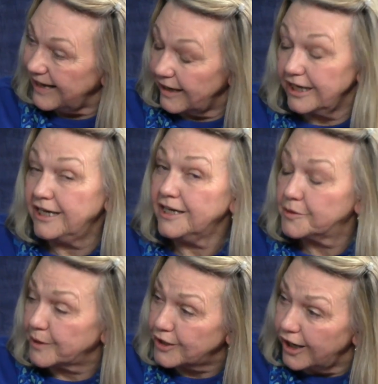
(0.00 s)
He had
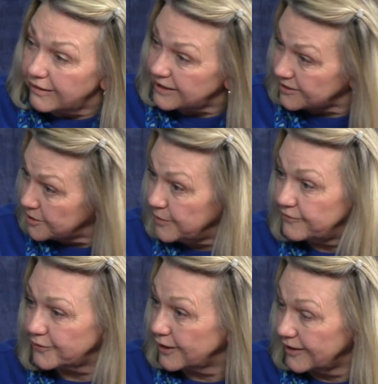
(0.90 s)
been calling to me
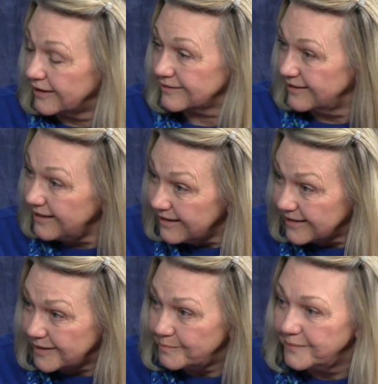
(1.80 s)
for a long
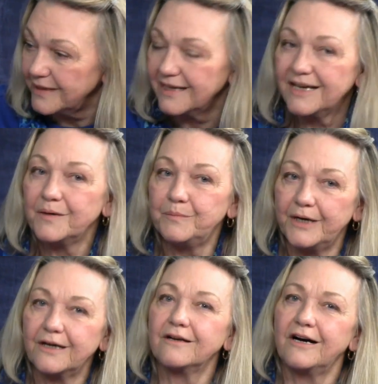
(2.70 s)
time,
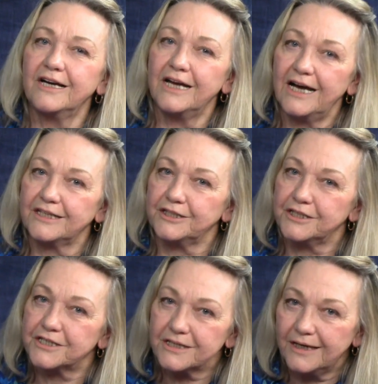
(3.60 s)
but I
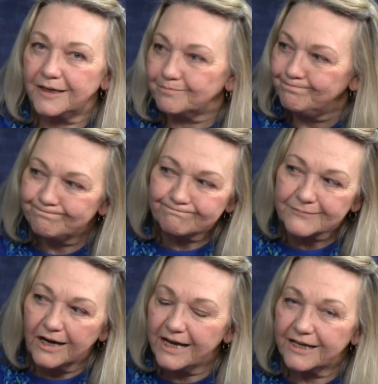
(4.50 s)
hadn't. Um,
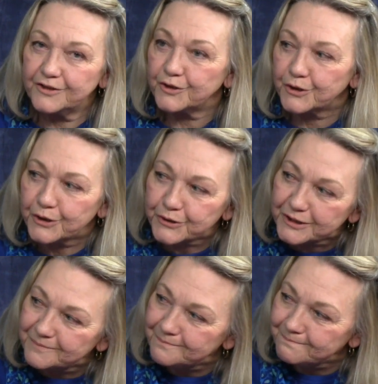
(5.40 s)
I hadn't heard. We
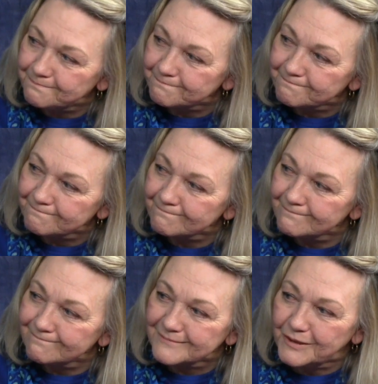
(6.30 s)
just don't listen, do
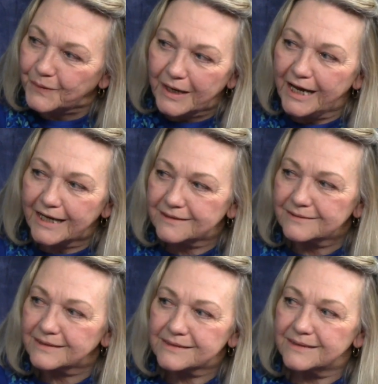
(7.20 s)
we? No, I hadn't those.
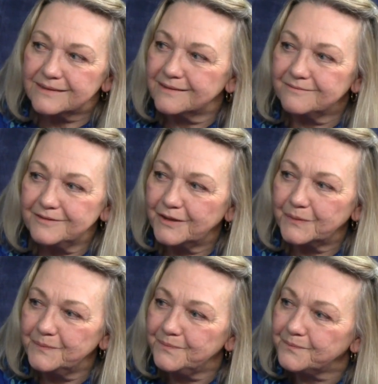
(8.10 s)
listened. Can you
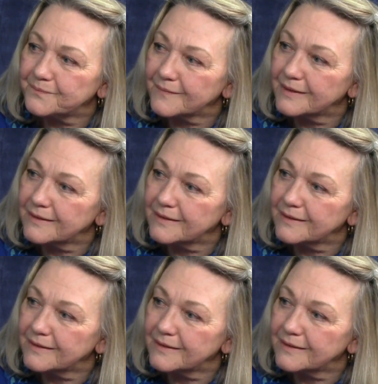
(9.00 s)
see back